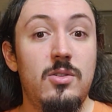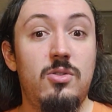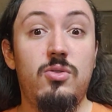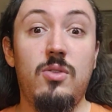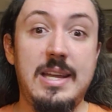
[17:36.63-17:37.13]

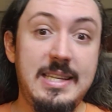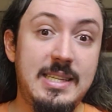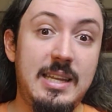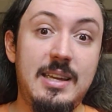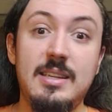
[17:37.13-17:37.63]

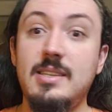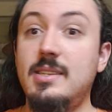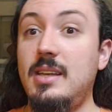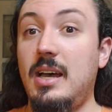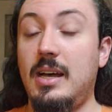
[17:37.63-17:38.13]

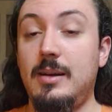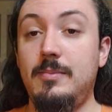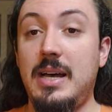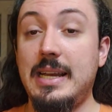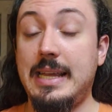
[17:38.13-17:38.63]
craziness,
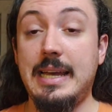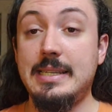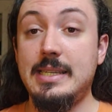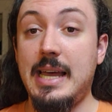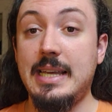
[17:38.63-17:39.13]
um, I
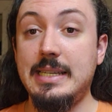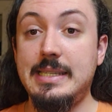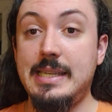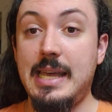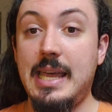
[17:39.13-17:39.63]
guess I could
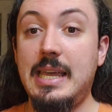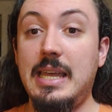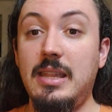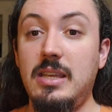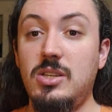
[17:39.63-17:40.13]
say,
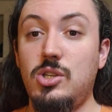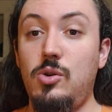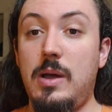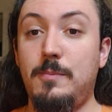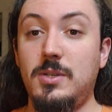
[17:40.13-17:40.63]
in these
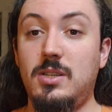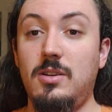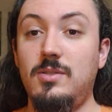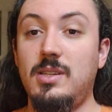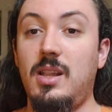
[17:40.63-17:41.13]
two episodes.